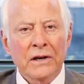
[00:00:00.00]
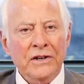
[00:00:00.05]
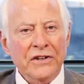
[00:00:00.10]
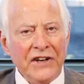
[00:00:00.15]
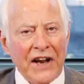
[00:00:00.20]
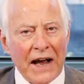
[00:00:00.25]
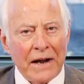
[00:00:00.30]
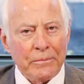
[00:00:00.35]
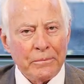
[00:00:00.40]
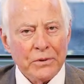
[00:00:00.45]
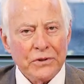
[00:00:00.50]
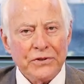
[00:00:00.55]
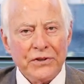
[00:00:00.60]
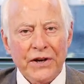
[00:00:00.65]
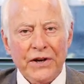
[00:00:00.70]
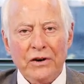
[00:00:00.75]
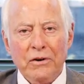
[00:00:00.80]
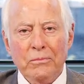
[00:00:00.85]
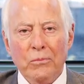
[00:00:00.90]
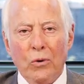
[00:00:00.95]

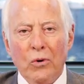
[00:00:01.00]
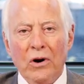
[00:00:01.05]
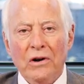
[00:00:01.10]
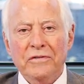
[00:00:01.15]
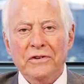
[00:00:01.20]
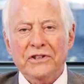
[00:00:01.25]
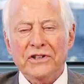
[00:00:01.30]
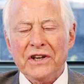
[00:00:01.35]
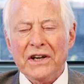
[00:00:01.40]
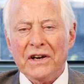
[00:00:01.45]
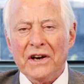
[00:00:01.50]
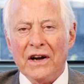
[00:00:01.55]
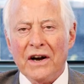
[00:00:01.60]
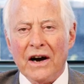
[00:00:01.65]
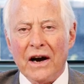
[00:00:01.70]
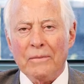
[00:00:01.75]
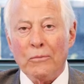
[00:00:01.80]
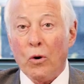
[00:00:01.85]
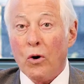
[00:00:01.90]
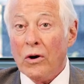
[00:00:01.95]
10% or more of his
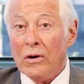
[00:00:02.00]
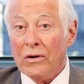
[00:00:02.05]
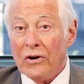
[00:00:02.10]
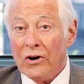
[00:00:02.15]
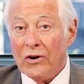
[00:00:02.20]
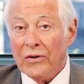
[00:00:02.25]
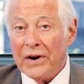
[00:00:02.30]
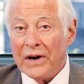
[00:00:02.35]
income or her